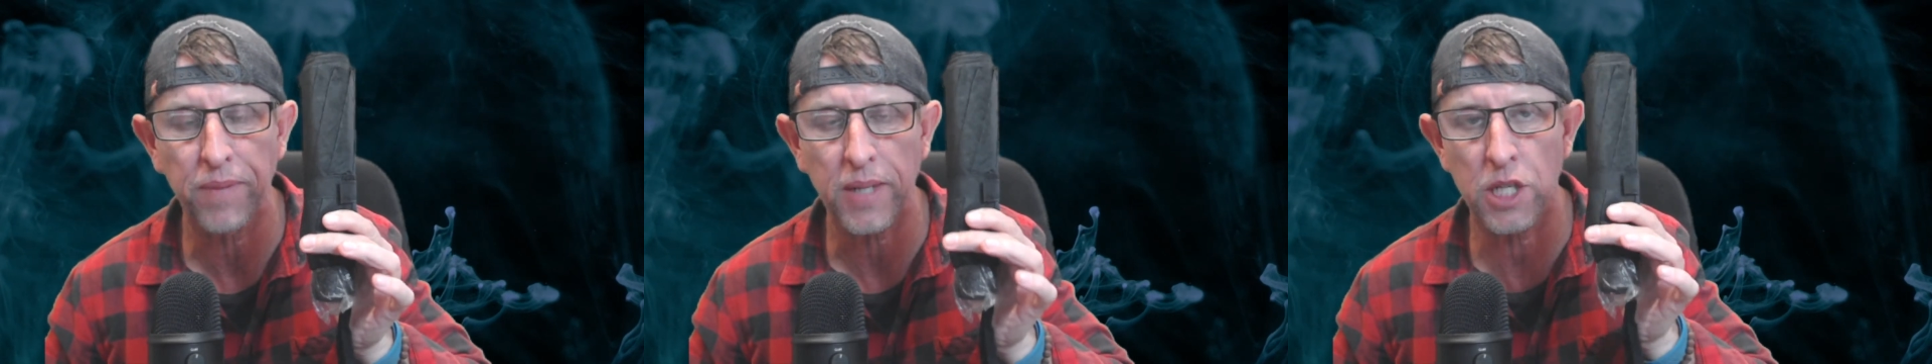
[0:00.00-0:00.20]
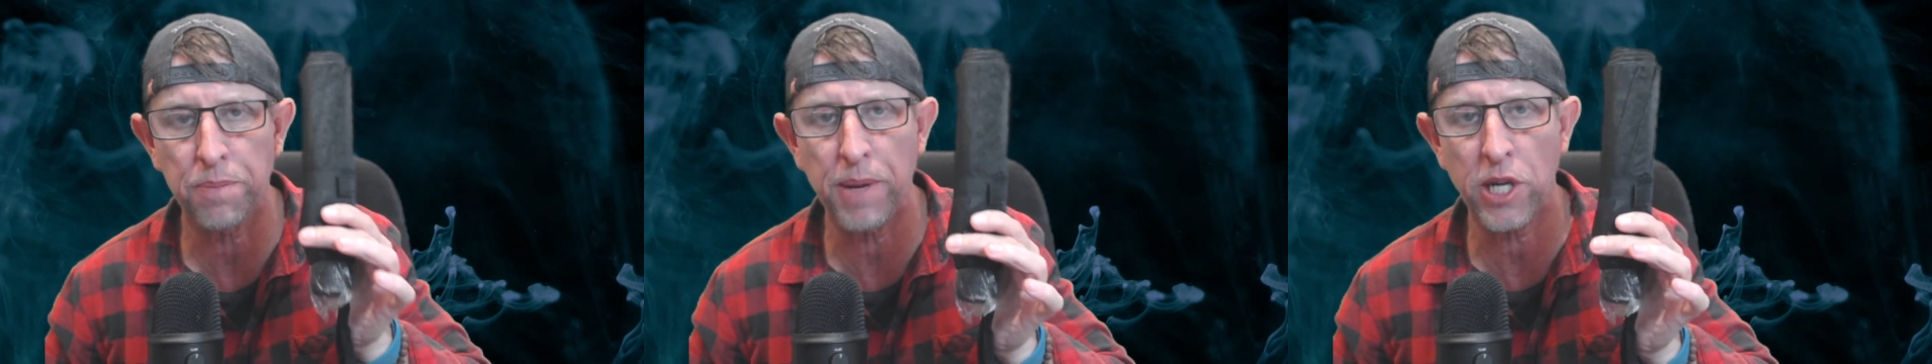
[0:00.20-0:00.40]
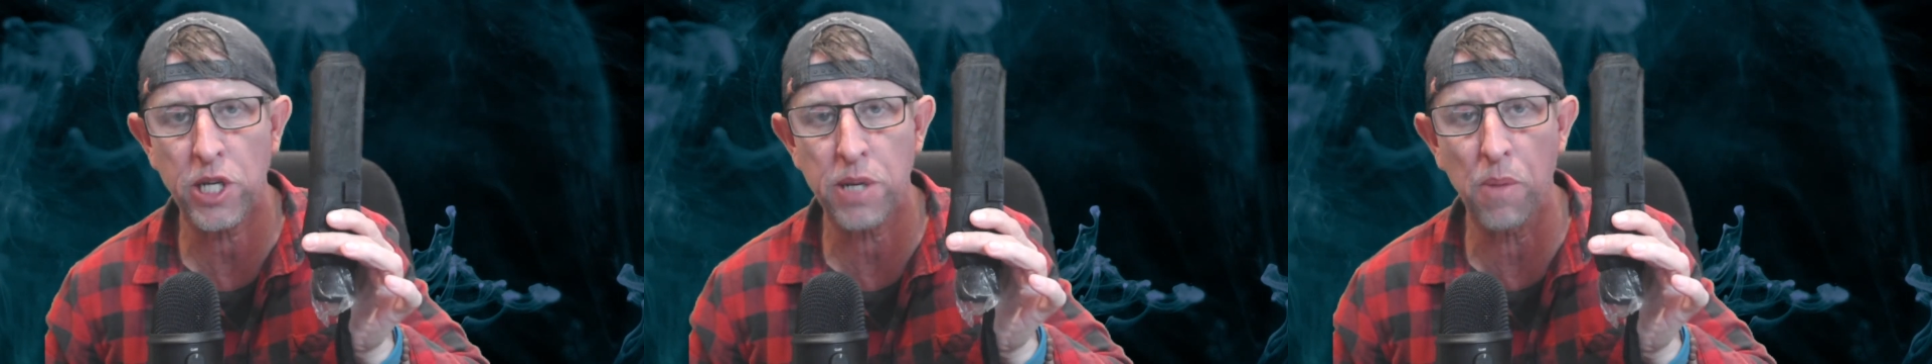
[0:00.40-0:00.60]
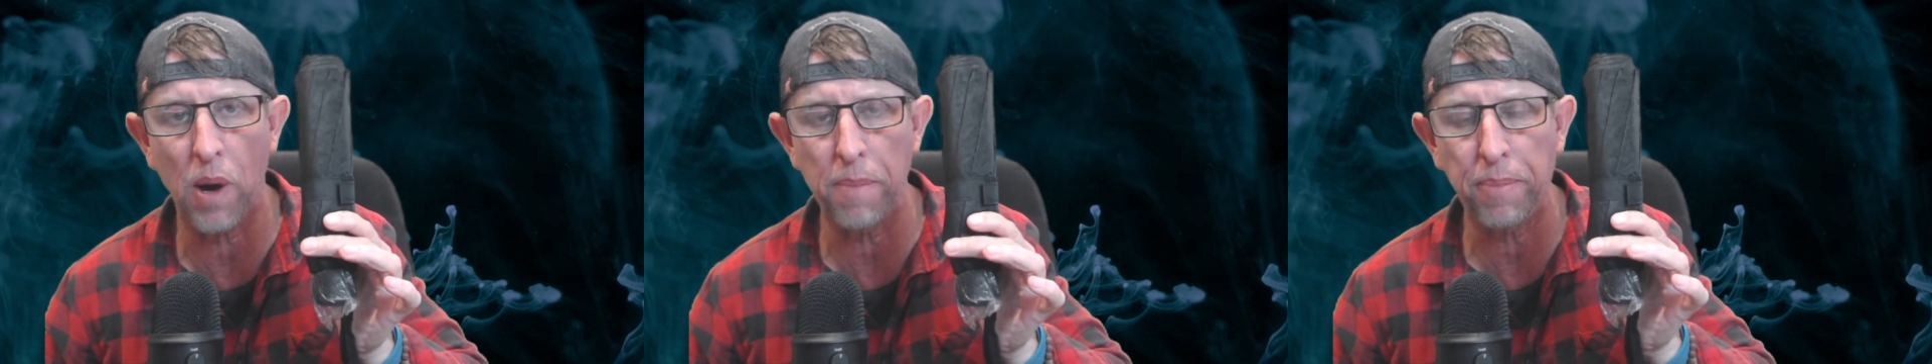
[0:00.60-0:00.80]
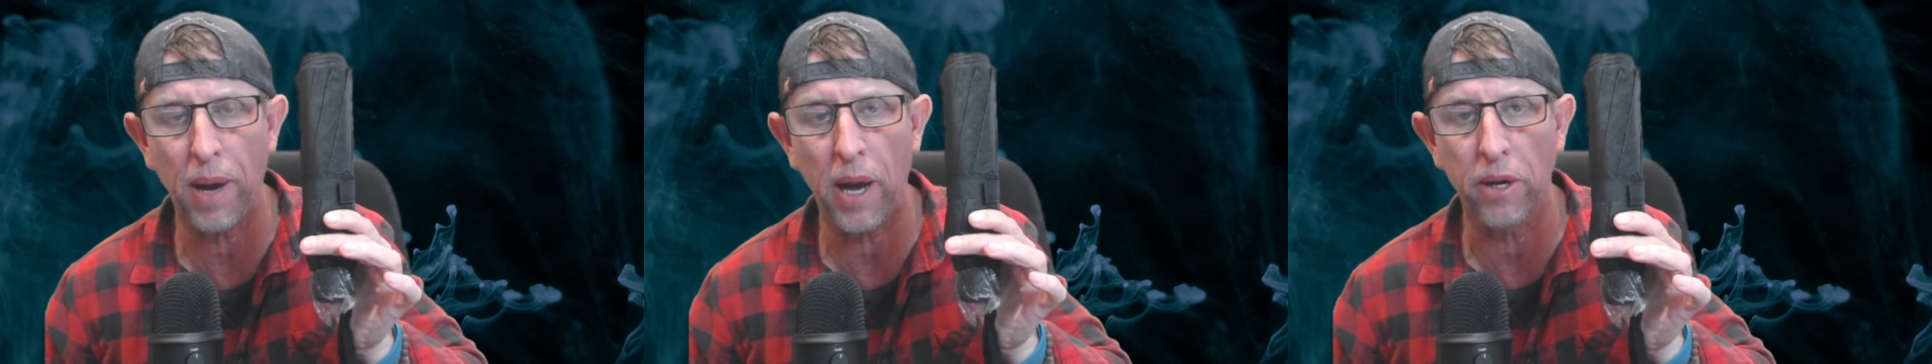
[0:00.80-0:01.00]
especially by
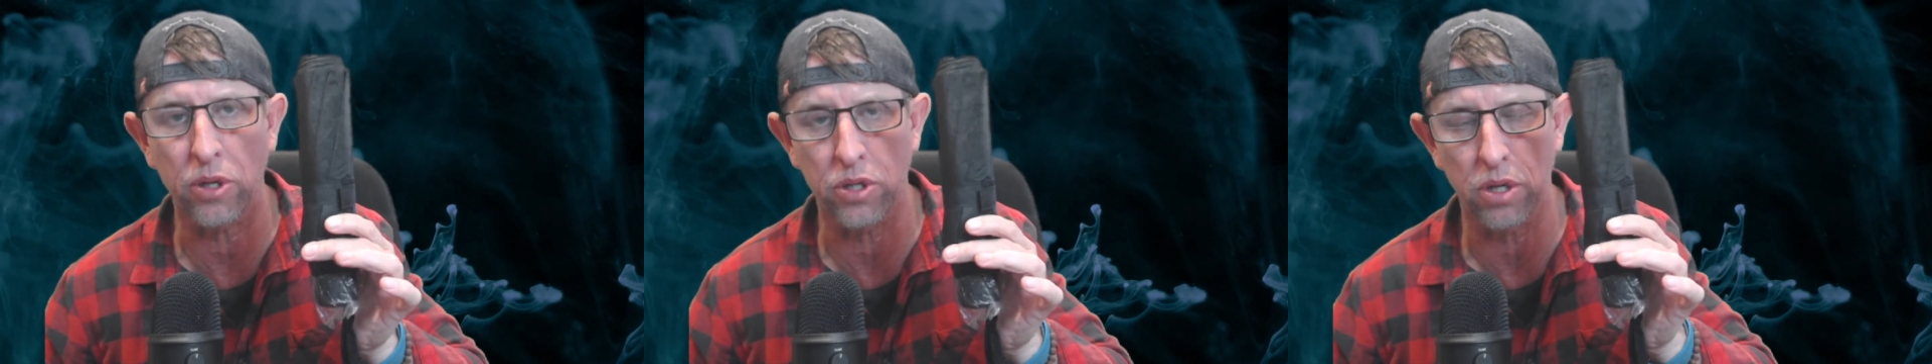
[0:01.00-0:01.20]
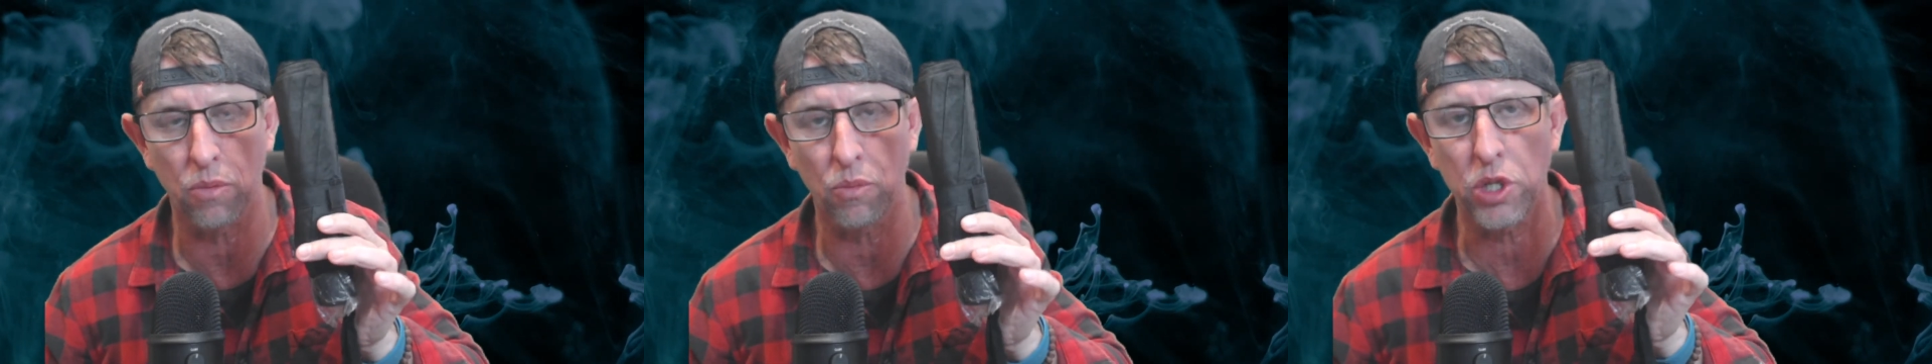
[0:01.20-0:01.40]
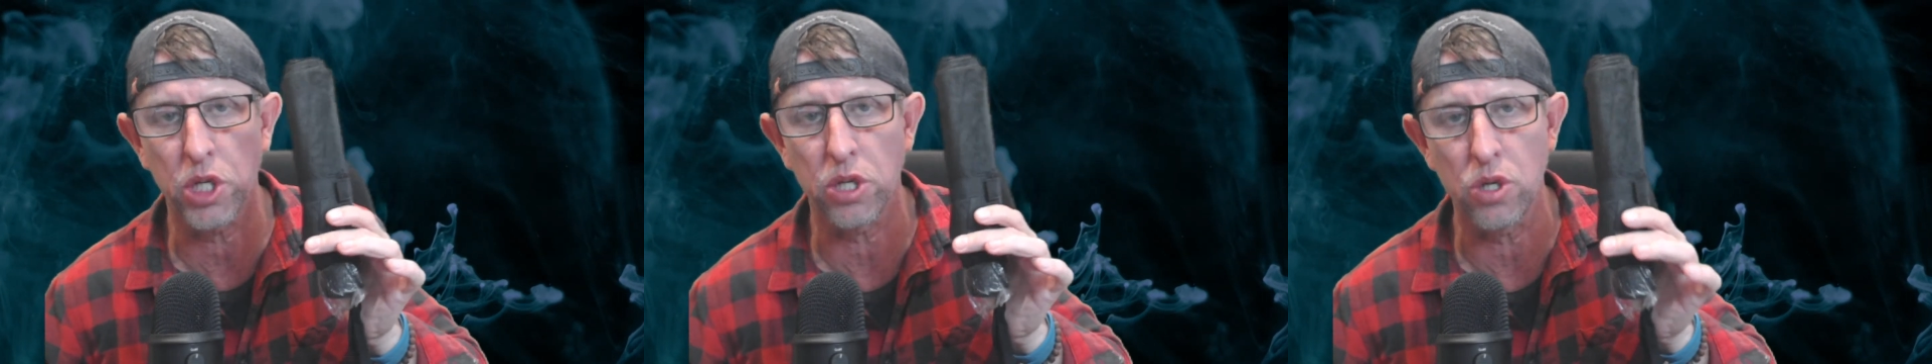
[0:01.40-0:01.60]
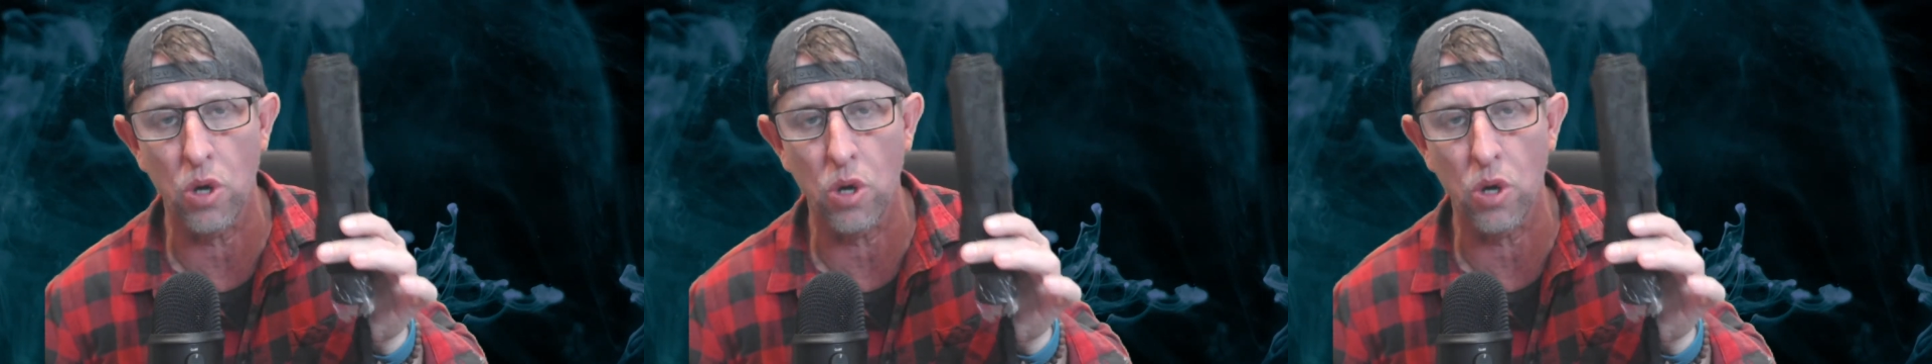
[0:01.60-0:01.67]
pokes, which is